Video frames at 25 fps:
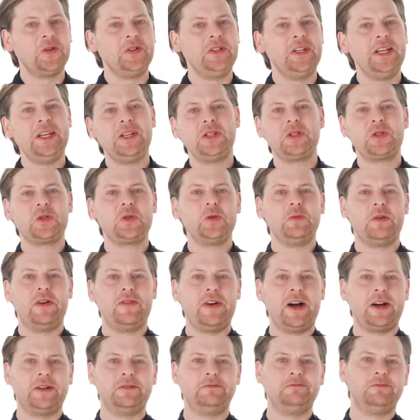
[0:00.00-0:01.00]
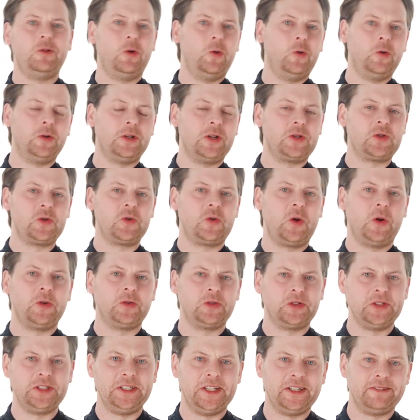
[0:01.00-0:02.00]
you don't have to stand there watching
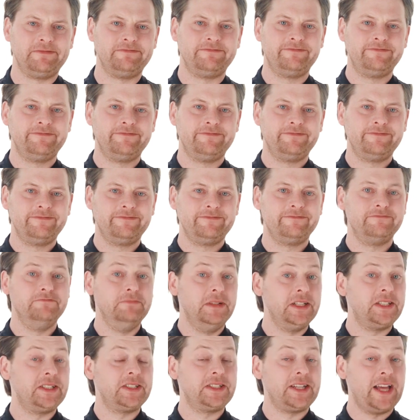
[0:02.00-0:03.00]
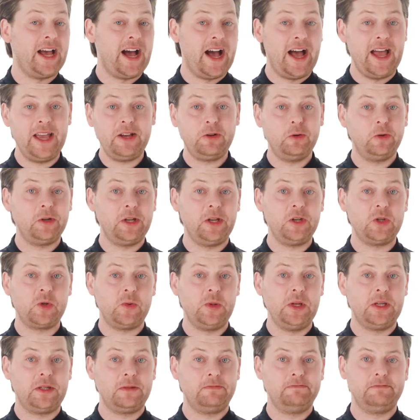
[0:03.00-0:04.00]
the pot. Thanks to iCooking
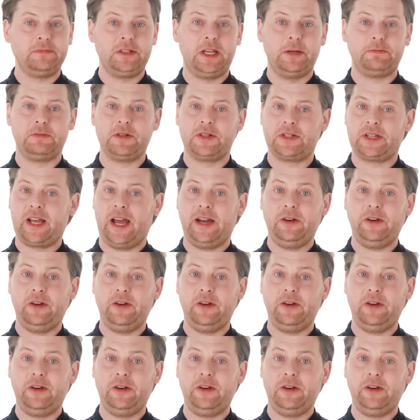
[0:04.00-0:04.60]
Suite, there's